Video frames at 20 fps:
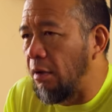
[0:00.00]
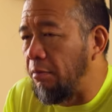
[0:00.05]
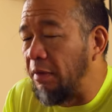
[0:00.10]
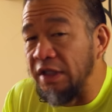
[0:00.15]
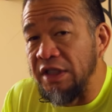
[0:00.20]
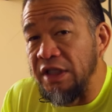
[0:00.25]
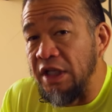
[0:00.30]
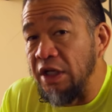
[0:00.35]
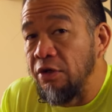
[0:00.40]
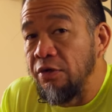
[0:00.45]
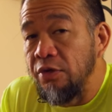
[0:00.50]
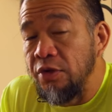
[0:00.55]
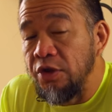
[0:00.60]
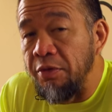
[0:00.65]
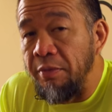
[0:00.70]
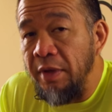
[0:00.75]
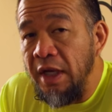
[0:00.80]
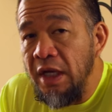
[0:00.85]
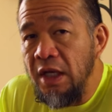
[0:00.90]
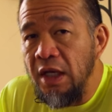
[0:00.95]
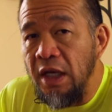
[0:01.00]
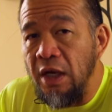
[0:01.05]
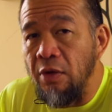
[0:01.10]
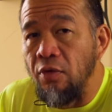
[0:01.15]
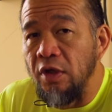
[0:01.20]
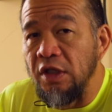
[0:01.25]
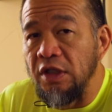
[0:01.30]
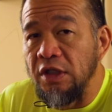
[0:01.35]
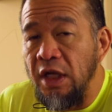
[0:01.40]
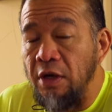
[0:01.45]
But still, to me,
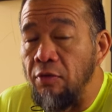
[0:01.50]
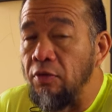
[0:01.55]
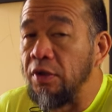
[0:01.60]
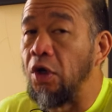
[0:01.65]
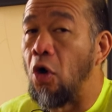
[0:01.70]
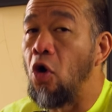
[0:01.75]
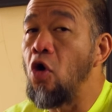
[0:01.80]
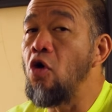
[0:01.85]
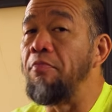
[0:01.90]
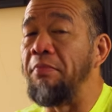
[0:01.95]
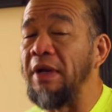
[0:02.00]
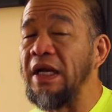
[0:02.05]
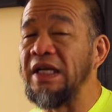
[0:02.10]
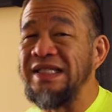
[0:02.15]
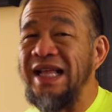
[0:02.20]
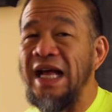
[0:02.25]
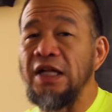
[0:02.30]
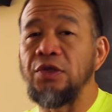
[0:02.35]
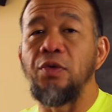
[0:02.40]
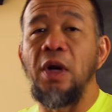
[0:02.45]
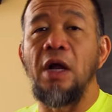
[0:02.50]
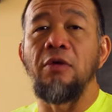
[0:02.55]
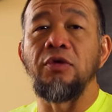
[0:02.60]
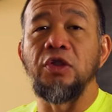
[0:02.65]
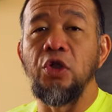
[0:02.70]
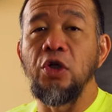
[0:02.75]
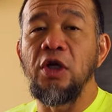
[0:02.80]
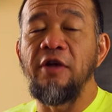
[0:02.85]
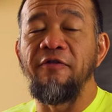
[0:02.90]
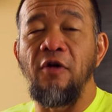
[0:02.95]
it was home, because that's what I
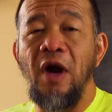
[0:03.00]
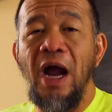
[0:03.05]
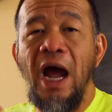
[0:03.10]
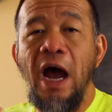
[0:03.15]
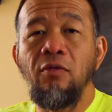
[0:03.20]
was looking for.